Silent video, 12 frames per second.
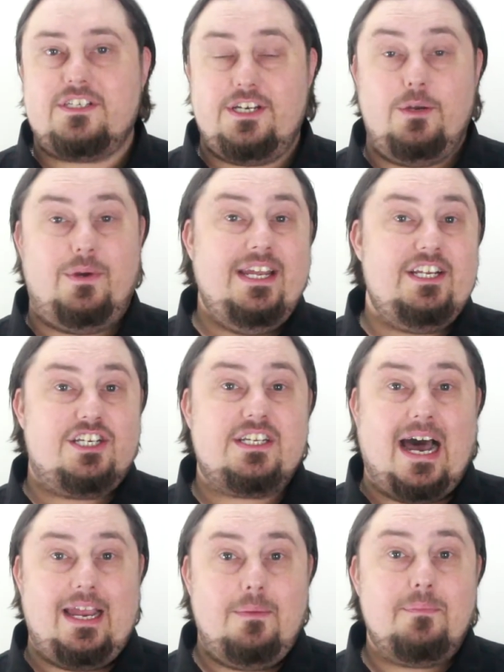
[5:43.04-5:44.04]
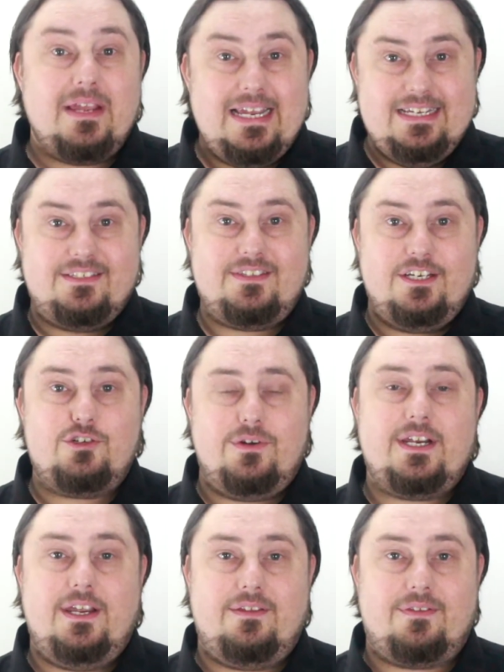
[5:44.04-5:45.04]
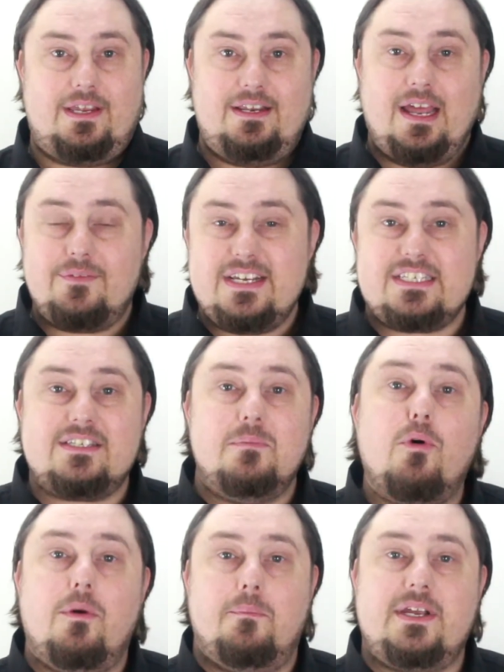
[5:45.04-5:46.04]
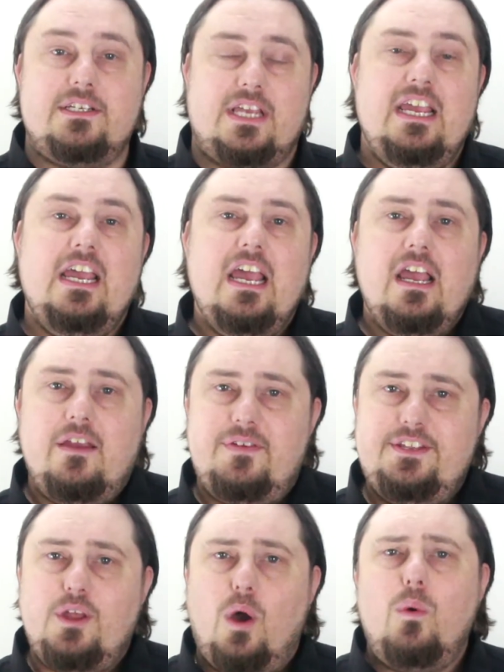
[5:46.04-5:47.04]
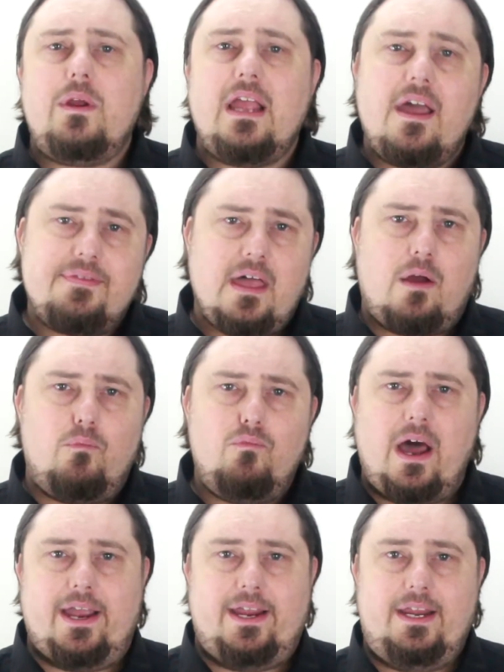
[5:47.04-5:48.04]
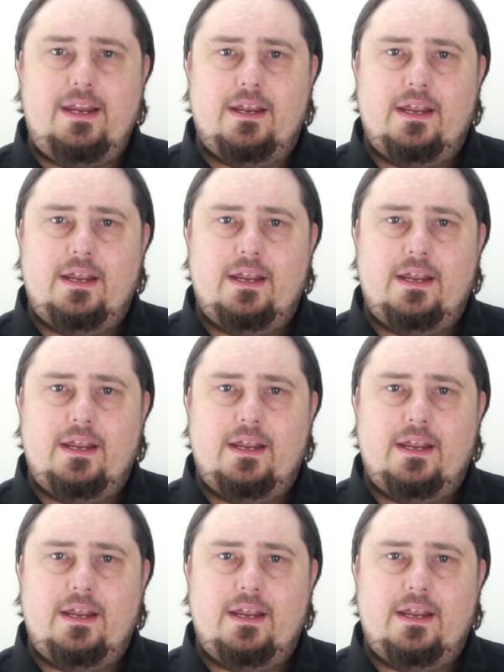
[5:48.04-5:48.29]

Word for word: to do with each type, is the tricky thing. Now, this is important because if you don't get that right,